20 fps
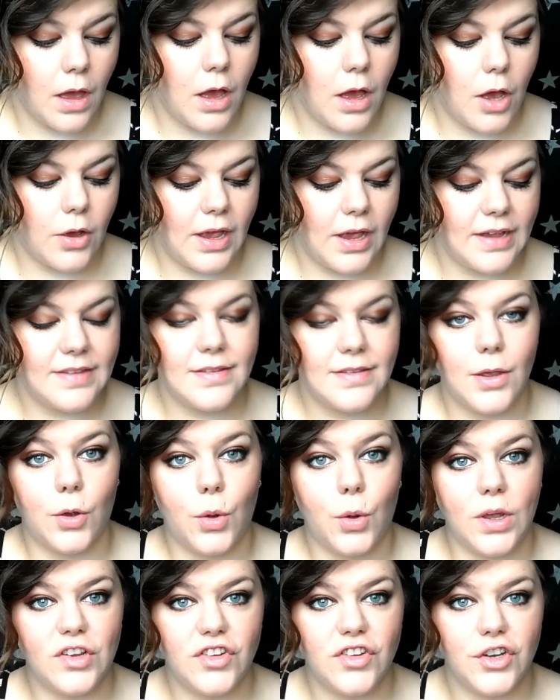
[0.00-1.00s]
Okay, so
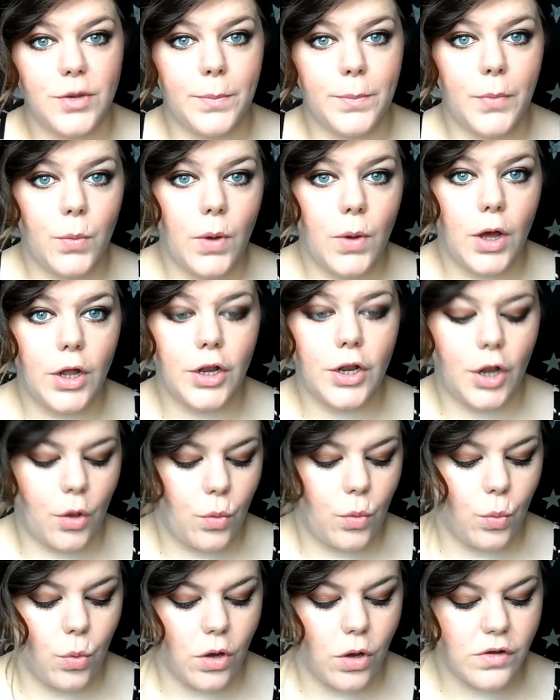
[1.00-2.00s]
question number one,
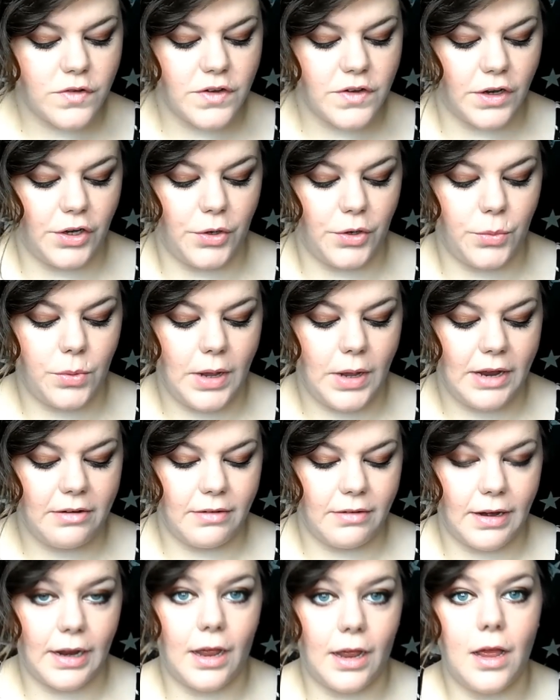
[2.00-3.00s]
what are you
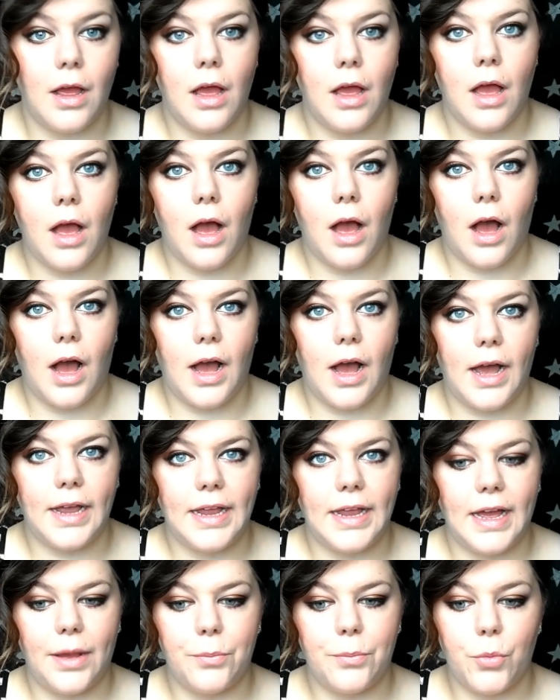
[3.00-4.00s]
wearing? I
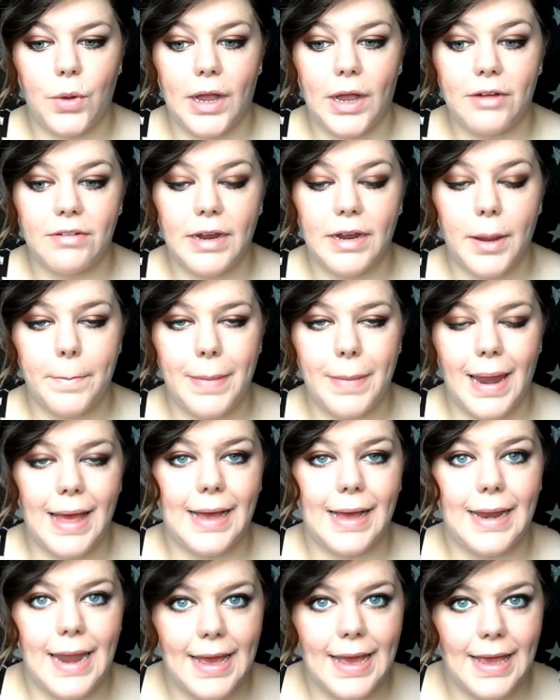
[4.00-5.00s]
am wearing
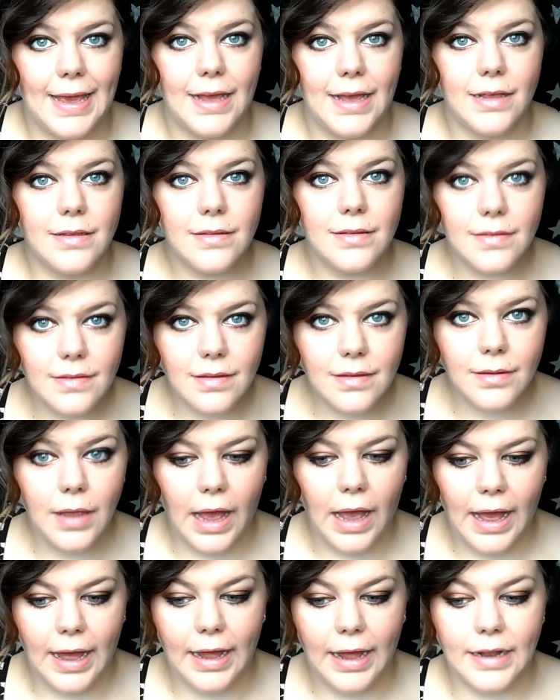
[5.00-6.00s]
black leggings
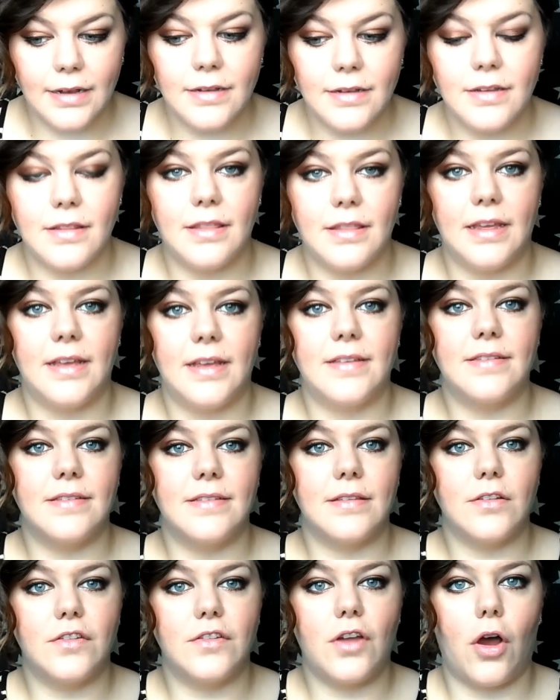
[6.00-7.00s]
and this